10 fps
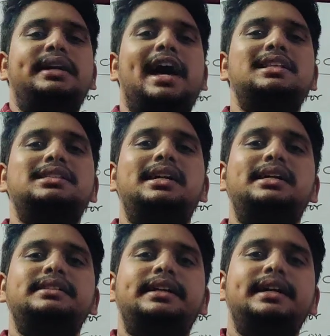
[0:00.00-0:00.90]
Tangent
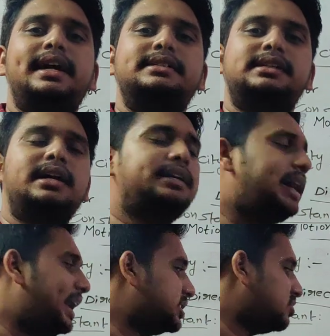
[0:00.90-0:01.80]
is indicates here
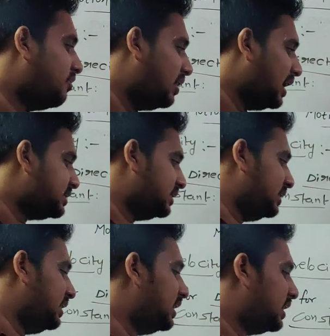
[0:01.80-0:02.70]
direction of
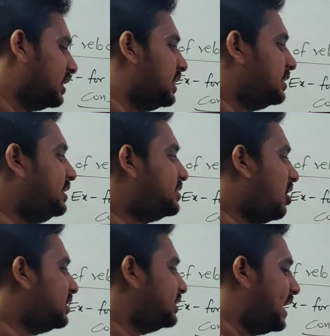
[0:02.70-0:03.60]
velocity. Here these
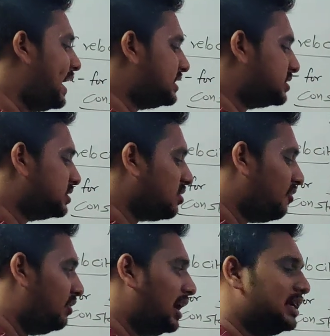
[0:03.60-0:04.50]
are the directions
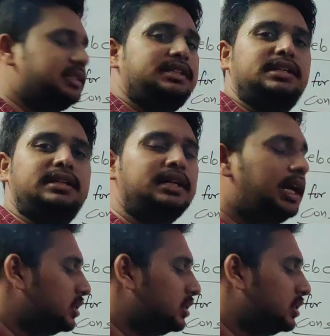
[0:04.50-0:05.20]
of velocity.